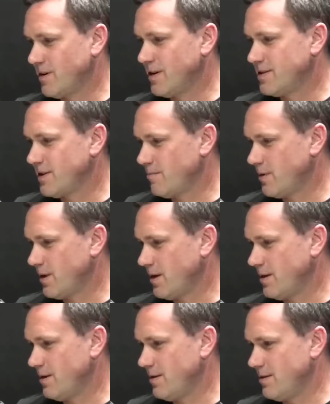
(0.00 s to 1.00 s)
designed
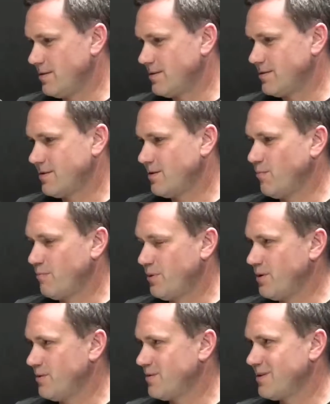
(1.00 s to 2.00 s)
something and it's got
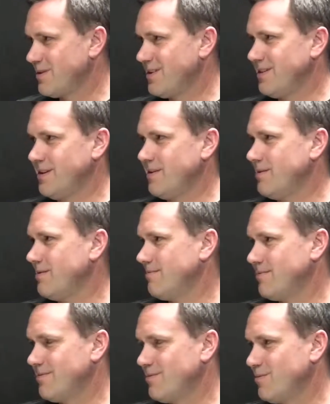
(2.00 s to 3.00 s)
built, and
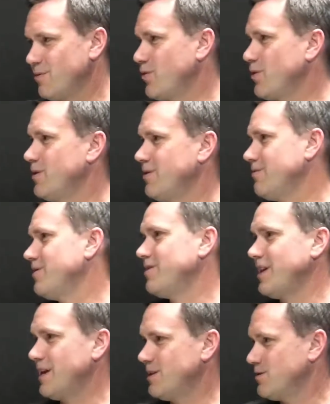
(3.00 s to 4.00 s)
then
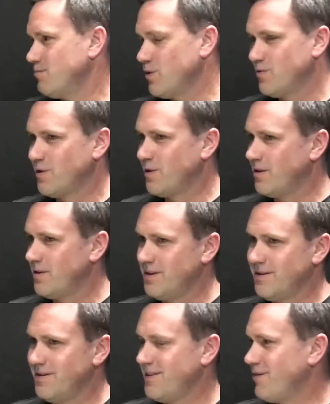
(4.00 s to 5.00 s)
the sailors have moved on
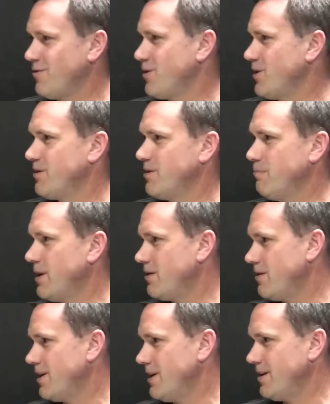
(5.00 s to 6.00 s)
and they've already got a
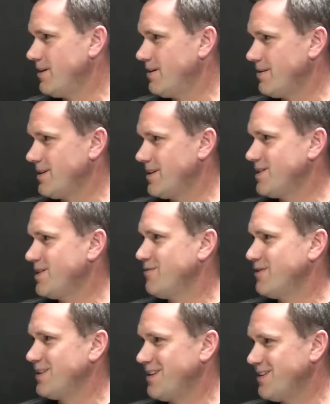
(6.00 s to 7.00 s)
better idea, and it doesn't
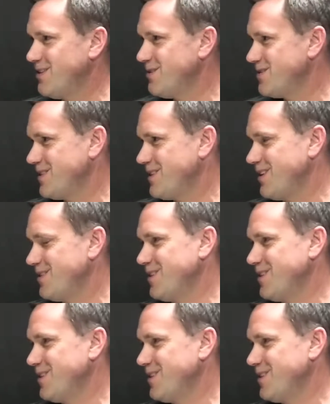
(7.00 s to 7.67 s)
even get used.